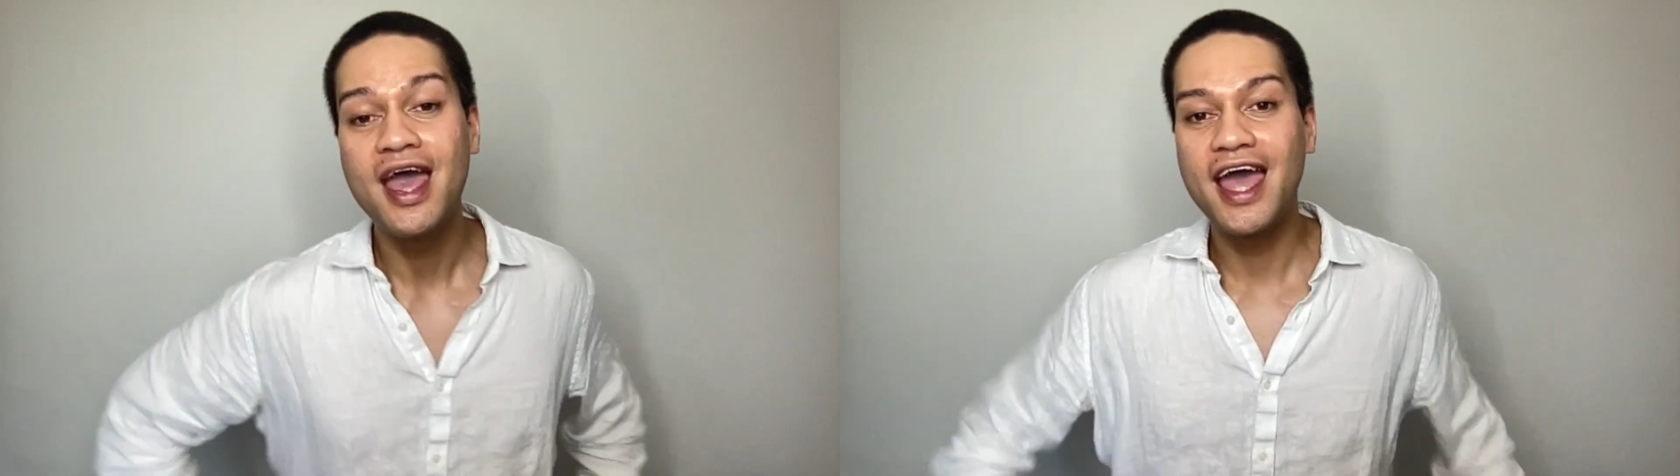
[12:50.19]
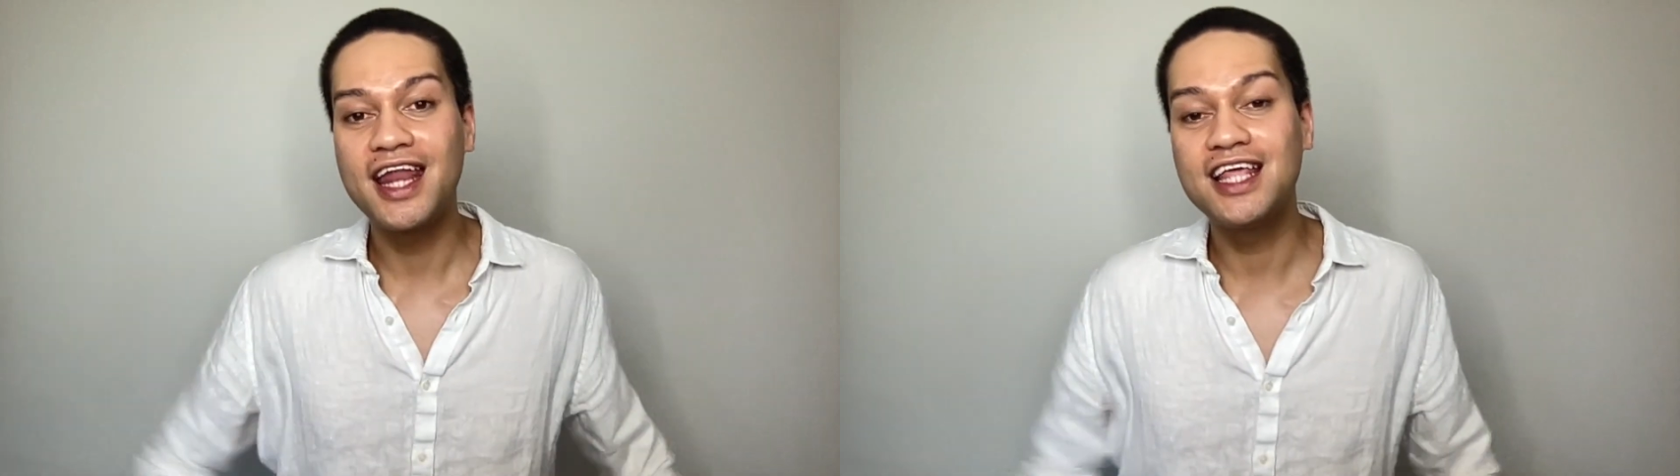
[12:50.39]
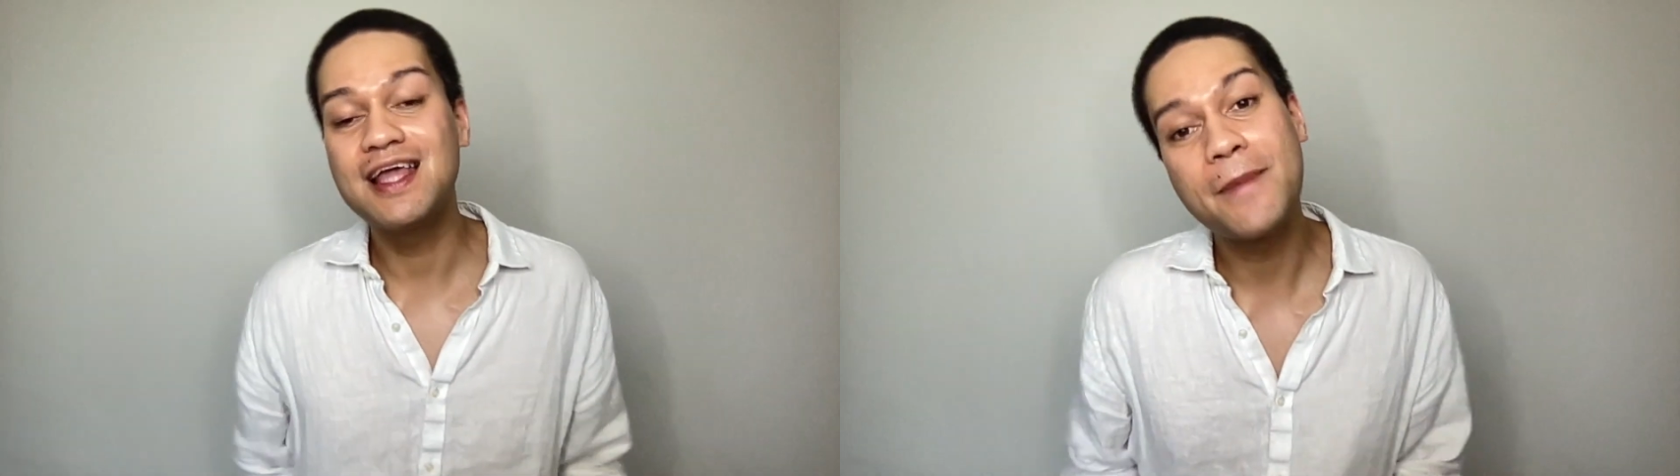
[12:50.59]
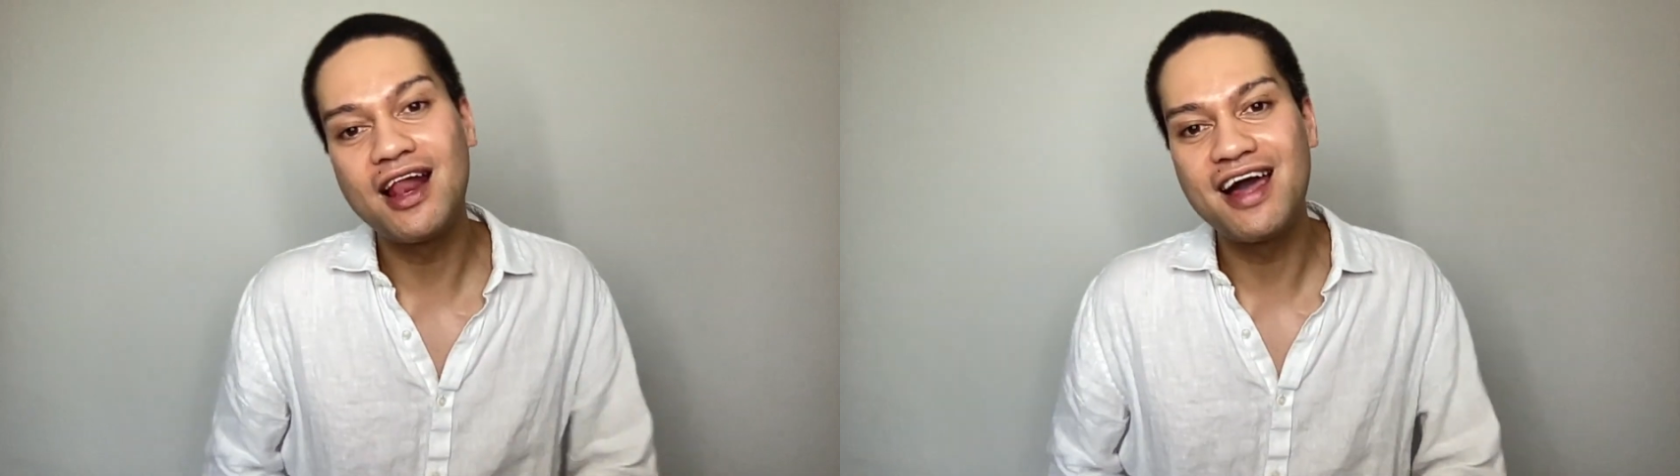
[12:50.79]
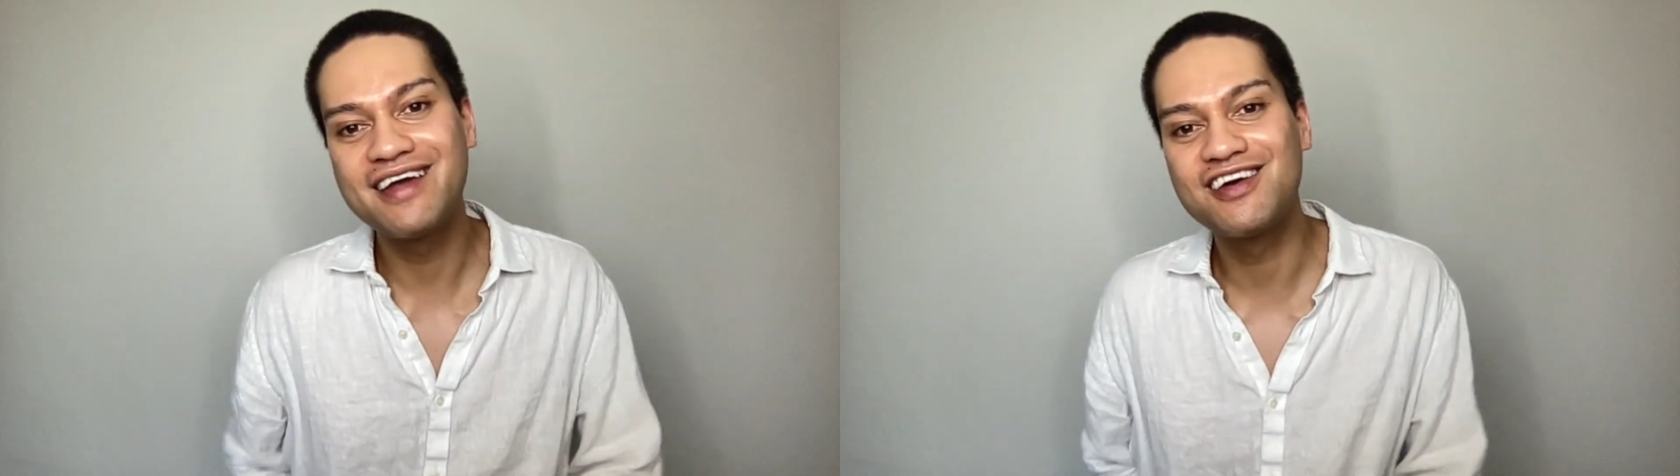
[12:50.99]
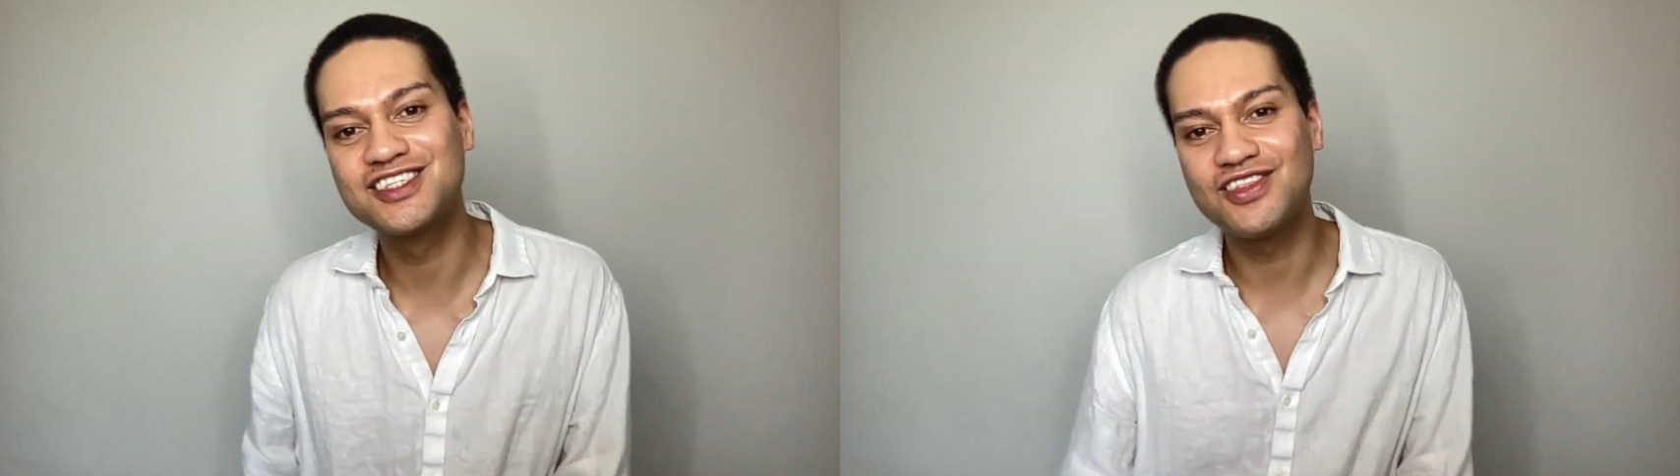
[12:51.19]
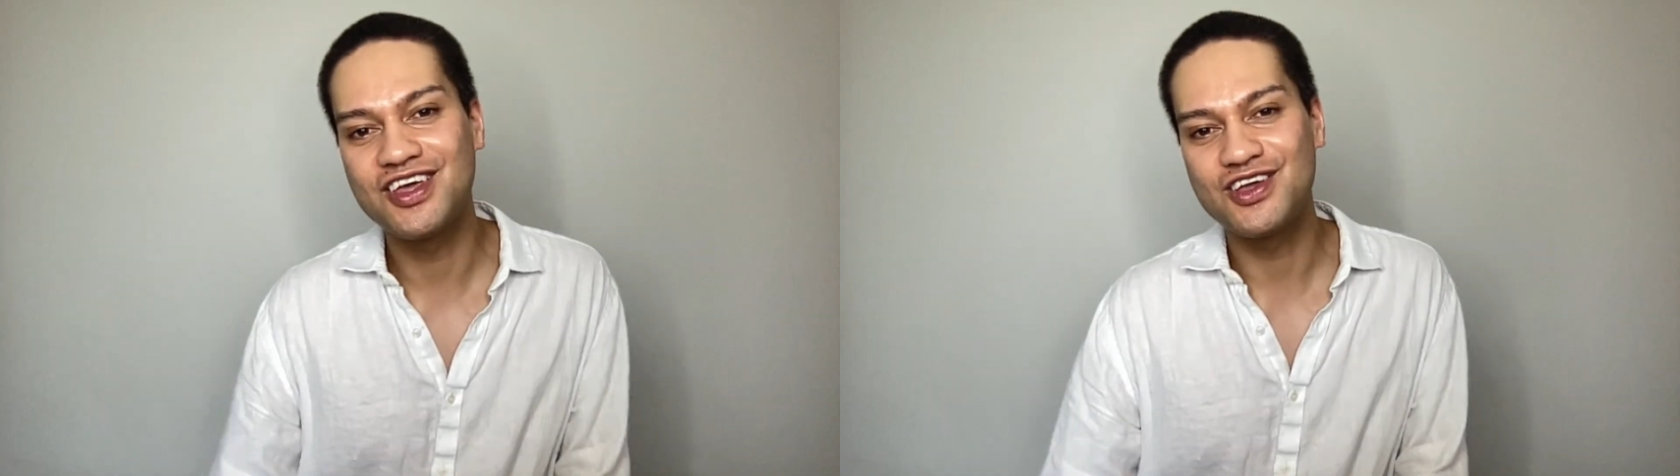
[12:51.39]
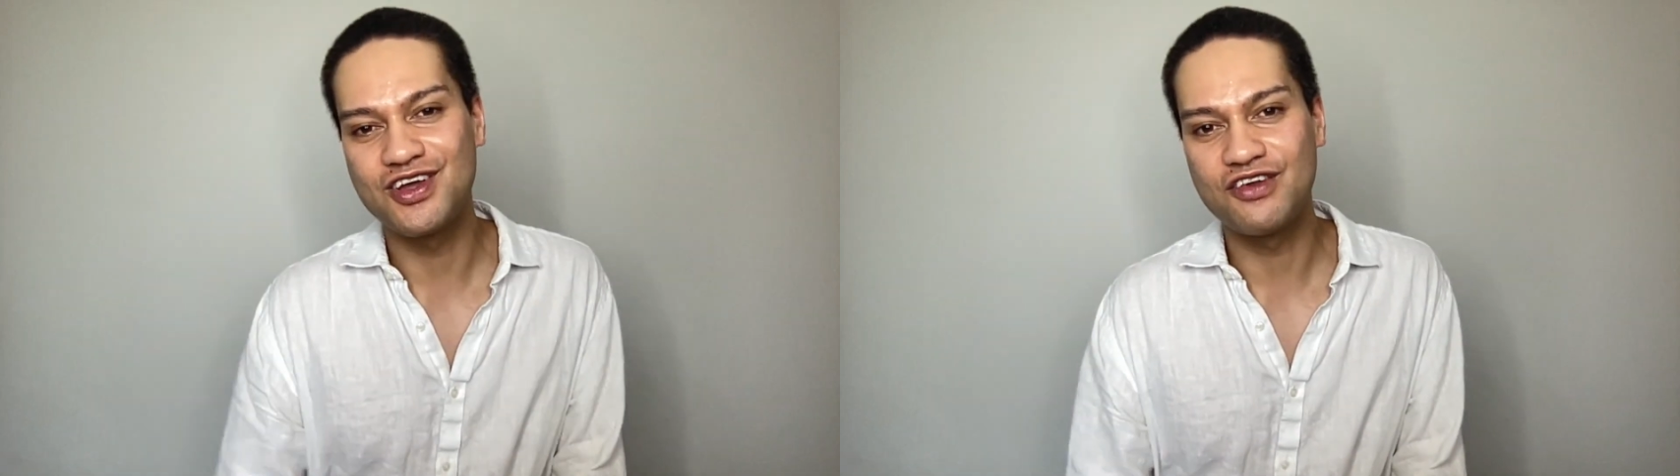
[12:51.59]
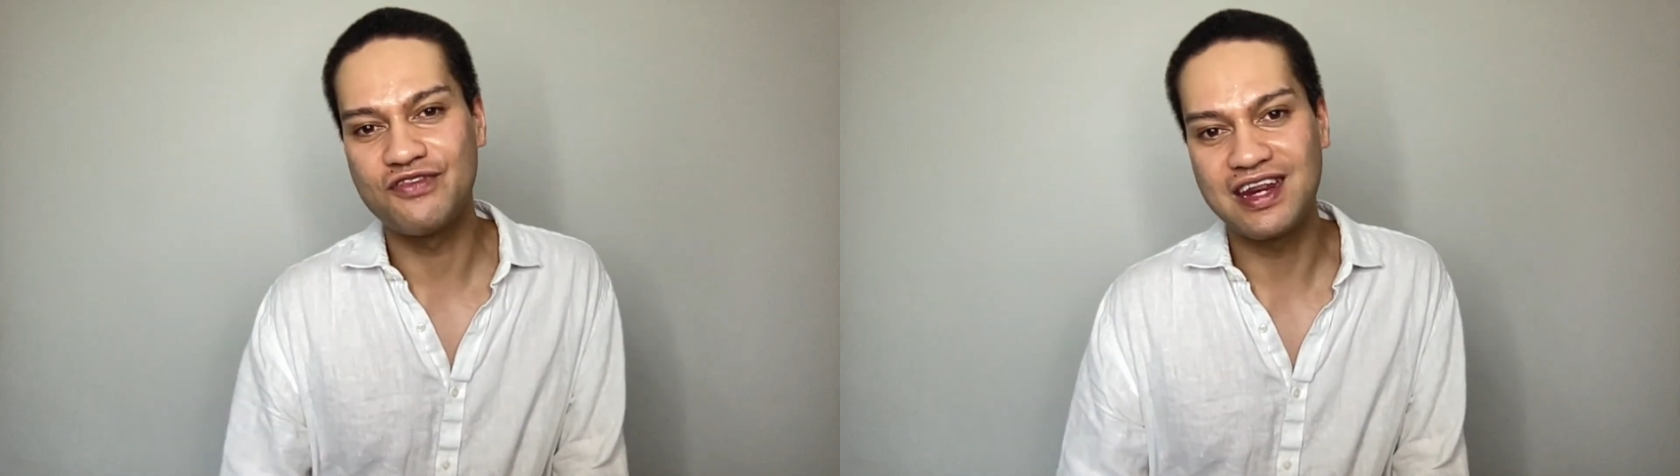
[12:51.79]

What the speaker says: hitting that bell icon so that you're notified